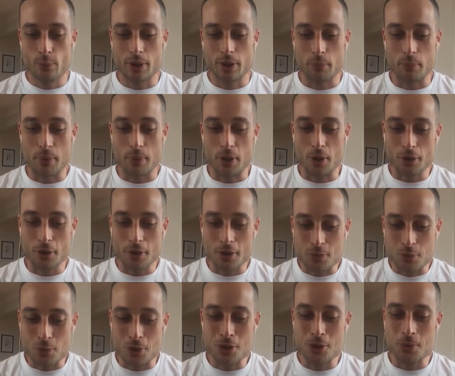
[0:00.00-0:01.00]
But to be
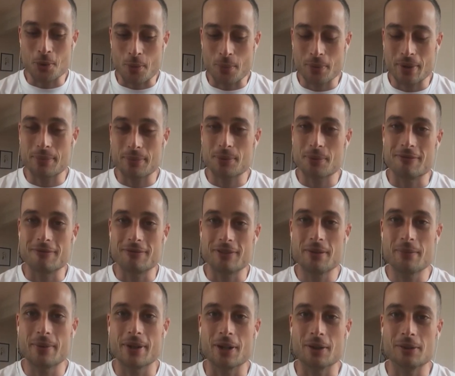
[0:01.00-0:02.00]
honest, once you open up to a
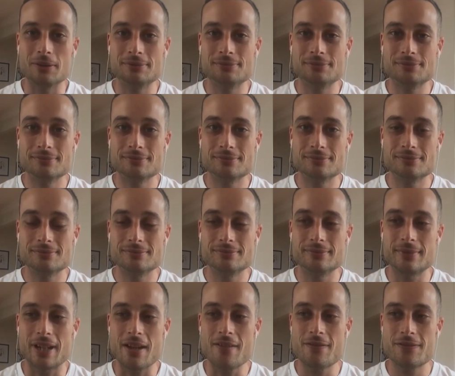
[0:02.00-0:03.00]
female,
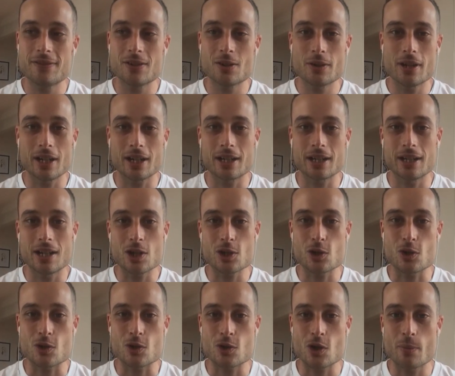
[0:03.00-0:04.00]
they feel that
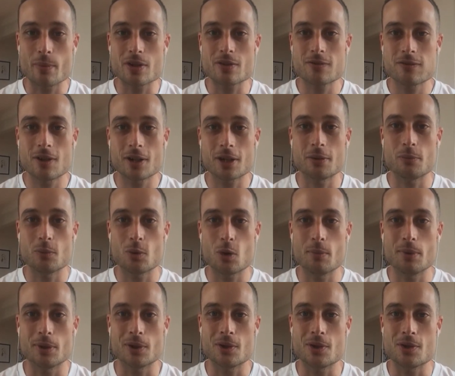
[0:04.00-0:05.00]
connection so much fucking more
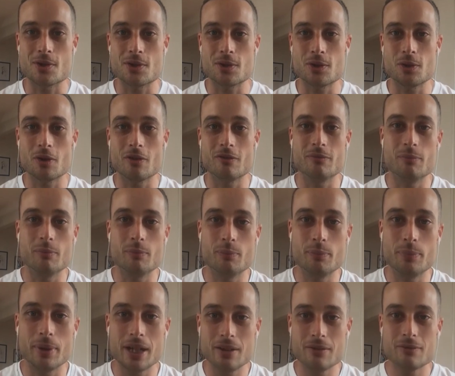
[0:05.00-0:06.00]
because you've
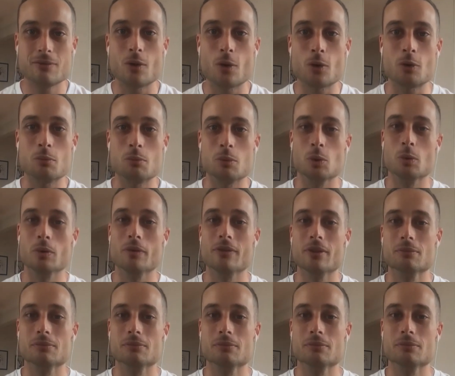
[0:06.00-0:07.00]
been vulnerable with
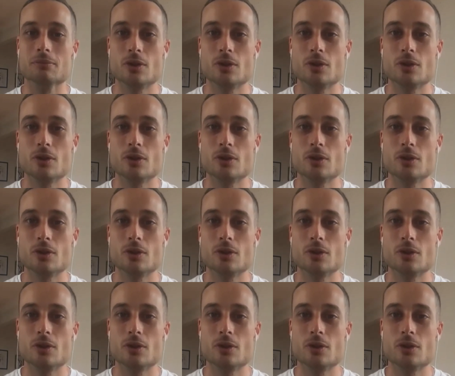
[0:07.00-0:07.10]
them.